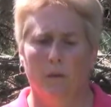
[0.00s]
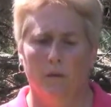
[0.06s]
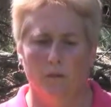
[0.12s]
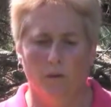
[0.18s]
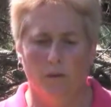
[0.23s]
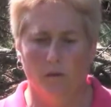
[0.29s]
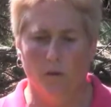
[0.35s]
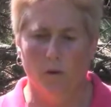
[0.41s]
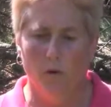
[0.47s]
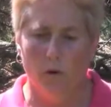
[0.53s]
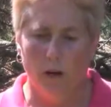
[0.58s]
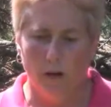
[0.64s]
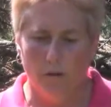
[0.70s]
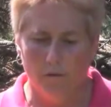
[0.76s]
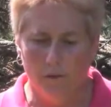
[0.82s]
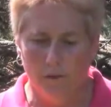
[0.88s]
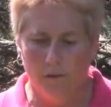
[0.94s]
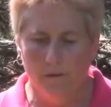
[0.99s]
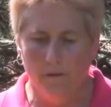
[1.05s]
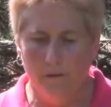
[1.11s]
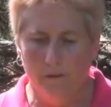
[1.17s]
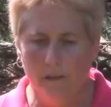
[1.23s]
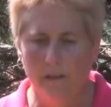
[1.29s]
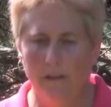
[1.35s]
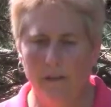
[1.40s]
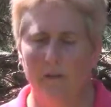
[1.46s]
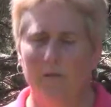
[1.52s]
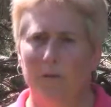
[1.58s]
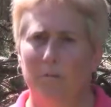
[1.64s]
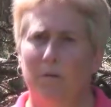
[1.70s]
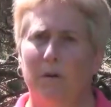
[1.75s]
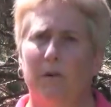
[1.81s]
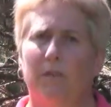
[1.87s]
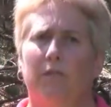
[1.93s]
So if you're dealing
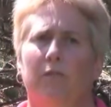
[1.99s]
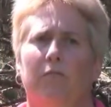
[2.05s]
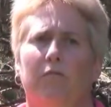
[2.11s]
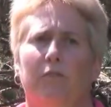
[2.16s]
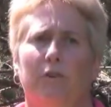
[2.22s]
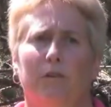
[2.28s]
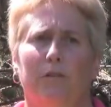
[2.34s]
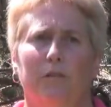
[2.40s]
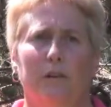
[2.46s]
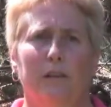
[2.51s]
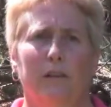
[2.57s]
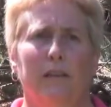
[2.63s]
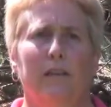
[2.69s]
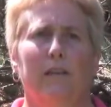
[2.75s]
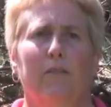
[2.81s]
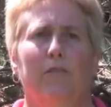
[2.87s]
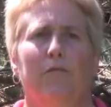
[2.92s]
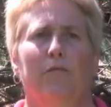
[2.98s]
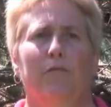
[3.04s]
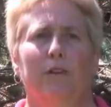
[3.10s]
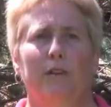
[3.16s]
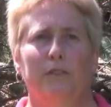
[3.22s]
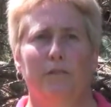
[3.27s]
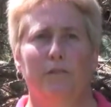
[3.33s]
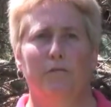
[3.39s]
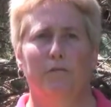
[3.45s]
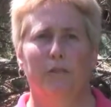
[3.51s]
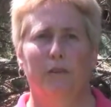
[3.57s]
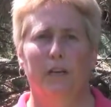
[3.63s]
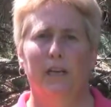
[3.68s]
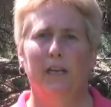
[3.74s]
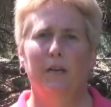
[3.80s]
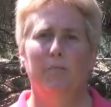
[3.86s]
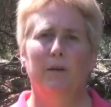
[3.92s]
with balsam fir, if you're dealing with Fraser fir,
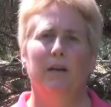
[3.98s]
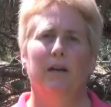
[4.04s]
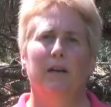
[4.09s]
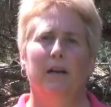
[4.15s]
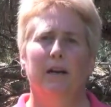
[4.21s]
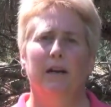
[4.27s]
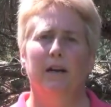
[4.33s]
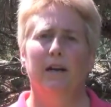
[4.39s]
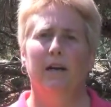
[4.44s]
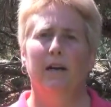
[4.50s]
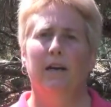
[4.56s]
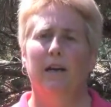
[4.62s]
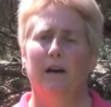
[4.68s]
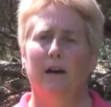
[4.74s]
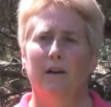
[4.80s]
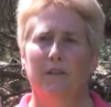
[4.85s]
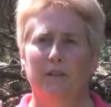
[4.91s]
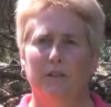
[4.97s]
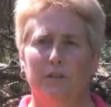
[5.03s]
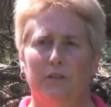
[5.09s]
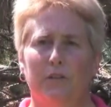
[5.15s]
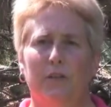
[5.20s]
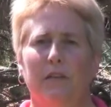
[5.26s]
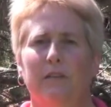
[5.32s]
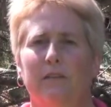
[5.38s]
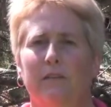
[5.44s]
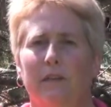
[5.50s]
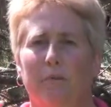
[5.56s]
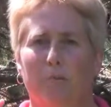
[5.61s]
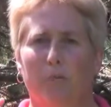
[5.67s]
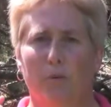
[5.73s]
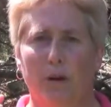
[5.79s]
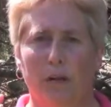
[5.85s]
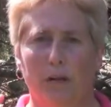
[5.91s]
keep an eye on the trees
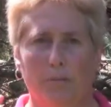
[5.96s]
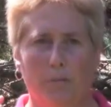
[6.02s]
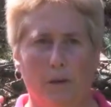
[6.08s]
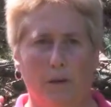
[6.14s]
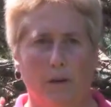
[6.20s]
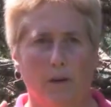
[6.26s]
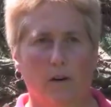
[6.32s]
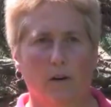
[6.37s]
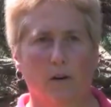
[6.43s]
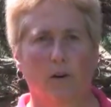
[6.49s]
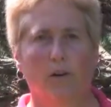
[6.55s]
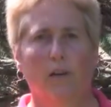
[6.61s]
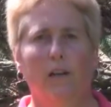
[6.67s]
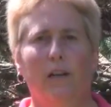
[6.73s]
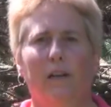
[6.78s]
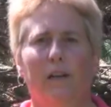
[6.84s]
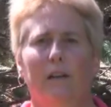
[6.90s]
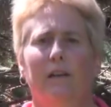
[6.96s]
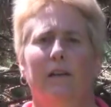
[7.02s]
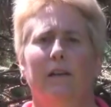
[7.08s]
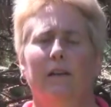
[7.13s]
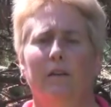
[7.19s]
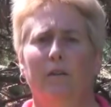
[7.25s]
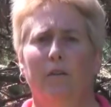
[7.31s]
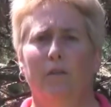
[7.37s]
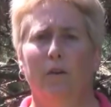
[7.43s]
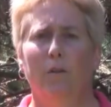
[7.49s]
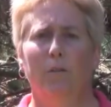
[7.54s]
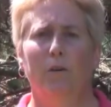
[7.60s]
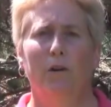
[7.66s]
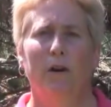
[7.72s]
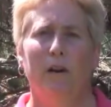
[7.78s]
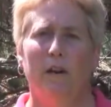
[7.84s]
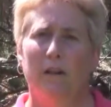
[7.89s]
that break bud early in the
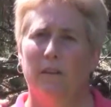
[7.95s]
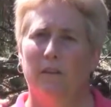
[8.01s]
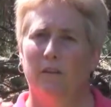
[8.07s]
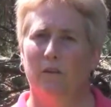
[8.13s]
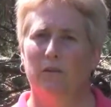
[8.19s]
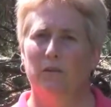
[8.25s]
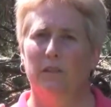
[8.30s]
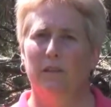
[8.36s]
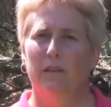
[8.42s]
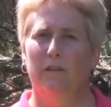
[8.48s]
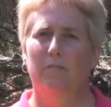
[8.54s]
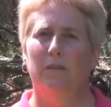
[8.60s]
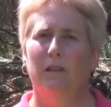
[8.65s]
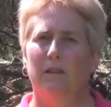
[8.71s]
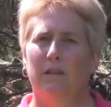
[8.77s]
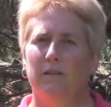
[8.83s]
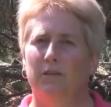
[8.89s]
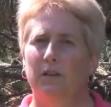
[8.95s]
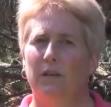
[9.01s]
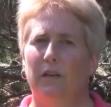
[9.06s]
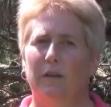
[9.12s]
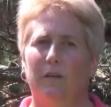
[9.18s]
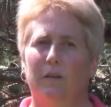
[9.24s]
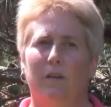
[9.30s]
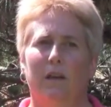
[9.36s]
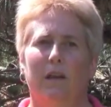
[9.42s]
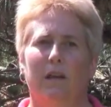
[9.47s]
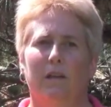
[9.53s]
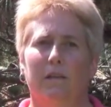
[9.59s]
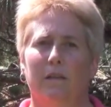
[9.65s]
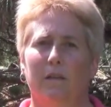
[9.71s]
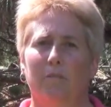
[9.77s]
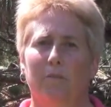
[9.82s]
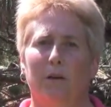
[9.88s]
summer. Those tend to be the trees
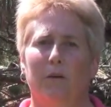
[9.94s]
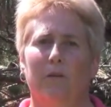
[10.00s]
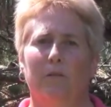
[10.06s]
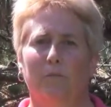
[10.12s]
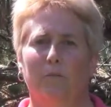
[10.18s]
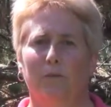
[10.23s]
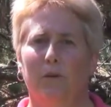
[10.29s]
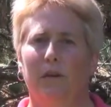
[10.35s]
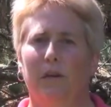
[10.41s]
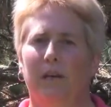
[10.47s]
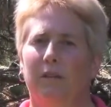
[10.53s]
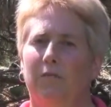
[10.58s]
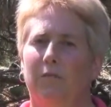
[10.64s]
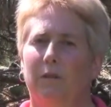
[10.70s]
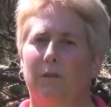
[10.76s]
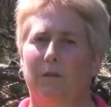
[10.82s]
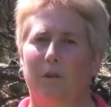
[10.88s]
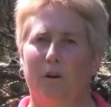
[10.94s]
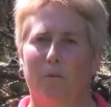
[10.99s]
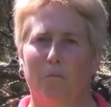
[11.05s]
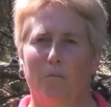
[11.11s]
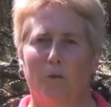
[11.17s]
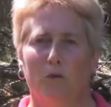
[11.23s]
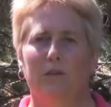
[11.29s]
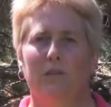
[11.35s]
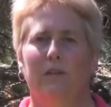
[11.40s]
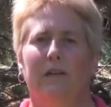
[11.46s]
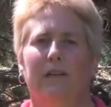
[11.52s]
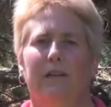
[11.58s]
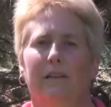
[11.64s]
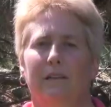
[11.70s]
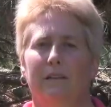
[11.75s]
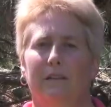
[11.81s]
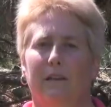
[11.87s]
that the balsam twig aphids are most
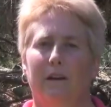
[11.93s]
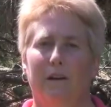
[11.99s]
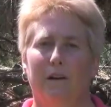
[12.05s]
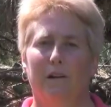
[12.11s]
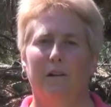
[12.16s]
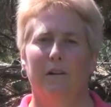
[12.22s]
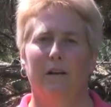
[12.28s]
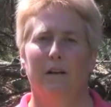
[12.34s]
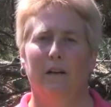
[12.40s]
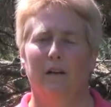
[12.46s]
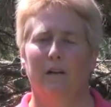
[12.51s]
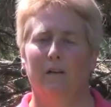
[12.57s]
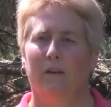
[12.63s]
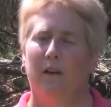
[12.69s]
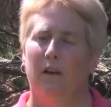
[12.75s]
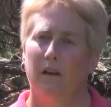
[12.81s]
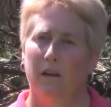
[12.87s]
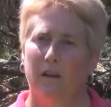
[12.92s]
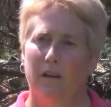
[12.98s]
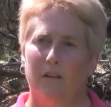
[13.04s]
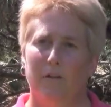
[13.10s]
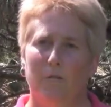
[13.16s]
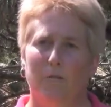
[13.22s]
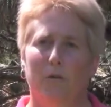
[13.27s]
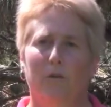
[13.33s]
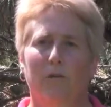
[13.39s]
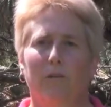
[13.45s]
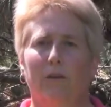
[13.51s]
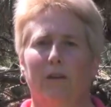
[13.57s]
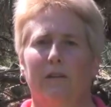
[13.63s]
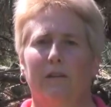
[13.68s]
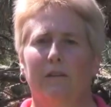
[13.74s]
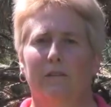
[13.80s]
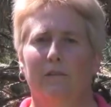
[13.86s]
likely to colonize and they're most
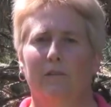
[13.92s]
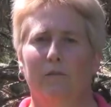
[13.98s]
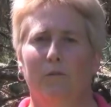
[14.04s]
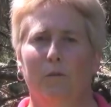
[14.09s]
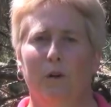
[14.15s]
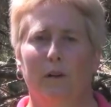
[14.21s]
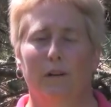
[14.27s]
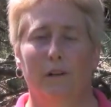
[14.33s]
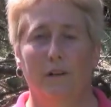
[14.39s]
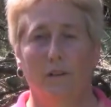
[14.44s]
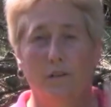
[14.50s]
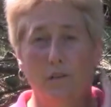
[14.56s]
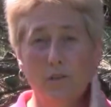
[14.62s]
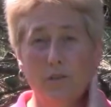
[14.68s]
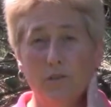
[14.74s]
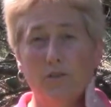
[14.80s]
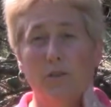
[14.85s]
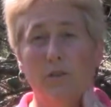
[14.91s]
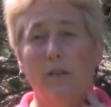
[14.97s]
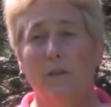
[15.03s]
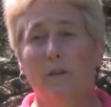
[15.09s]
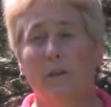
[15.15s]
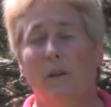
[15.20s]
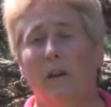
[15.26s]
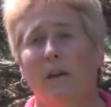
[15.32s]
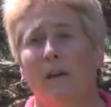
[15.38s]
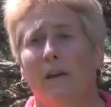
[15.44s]
likely to do well on those trees.